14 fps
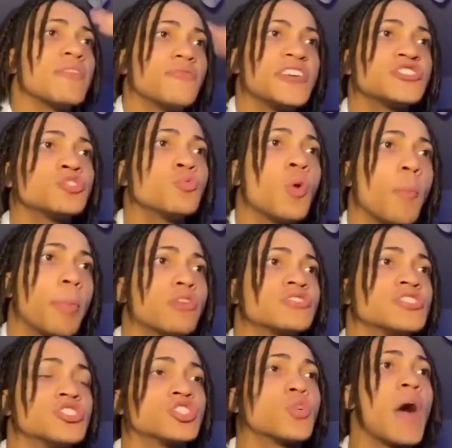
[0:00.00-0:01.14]
visual
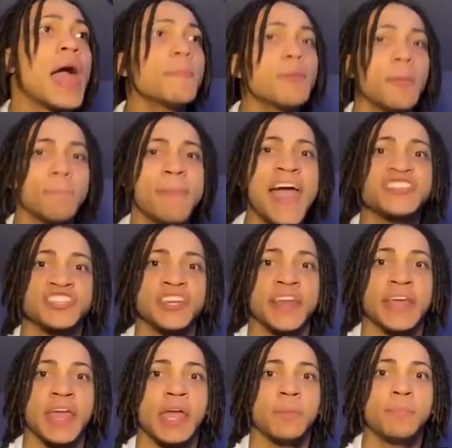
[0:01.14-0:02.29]
person, so I'm imagining
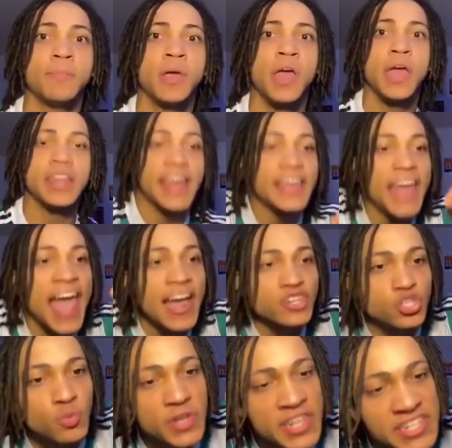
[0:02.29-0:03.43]
him, like,
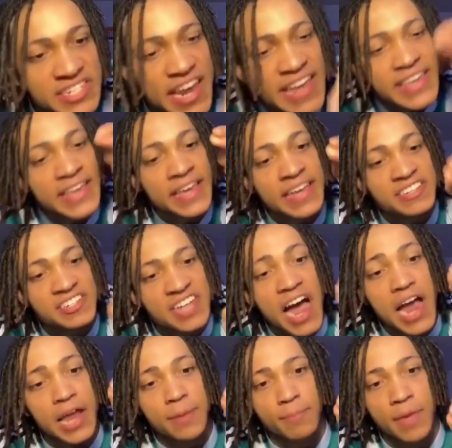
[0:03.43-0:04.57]
actually taking his
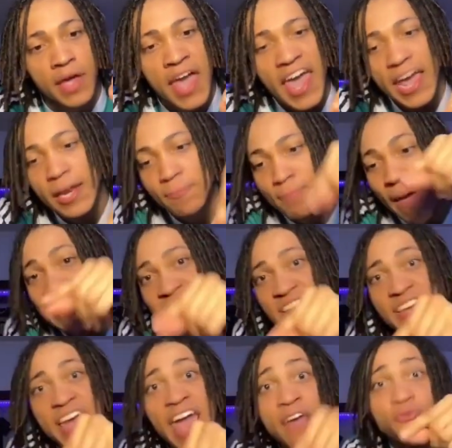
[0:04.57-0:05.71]
time and painting
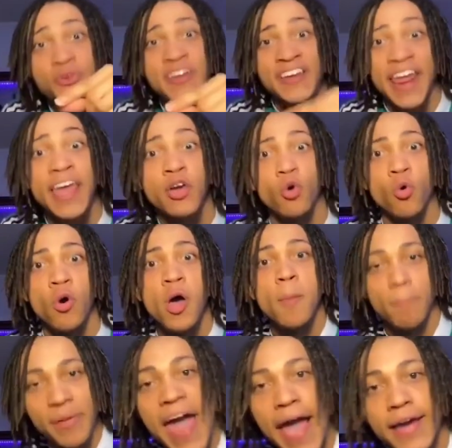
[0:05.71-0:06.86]
every nail
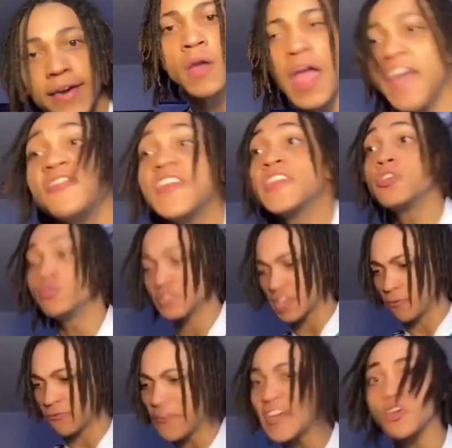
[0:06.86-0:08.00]
black. And then using
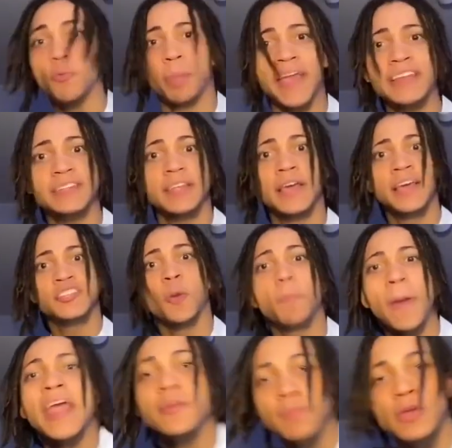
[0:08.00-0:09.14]
finger paint to
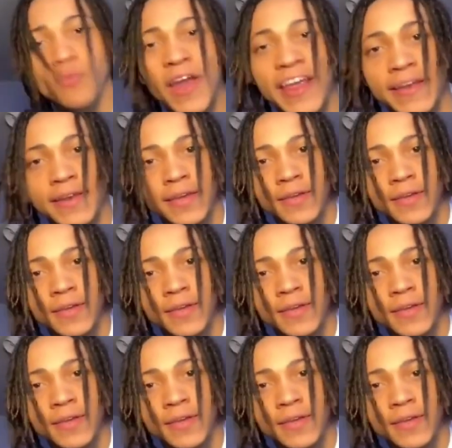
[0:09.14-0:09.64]
paint me red.